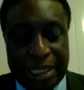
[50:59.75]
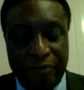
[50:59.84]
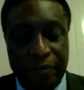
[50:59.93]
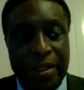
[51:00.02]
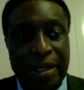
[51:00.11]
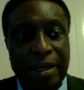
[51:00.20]

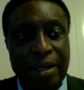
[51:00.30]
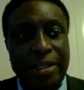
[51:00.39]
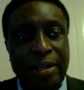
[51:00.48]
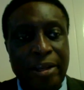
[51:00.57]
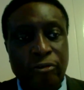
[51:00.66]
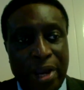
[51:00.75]
have
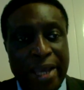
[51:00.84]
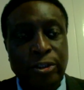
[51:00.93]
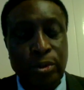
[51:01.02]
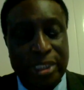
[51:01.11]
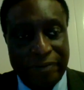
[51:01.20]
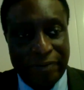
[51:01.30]
tried
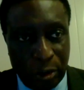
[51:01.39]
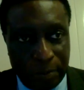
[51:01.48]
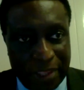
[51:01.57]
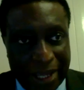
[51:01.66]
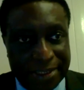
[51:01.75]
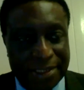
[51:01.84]
to develop
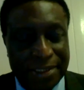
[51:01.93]
that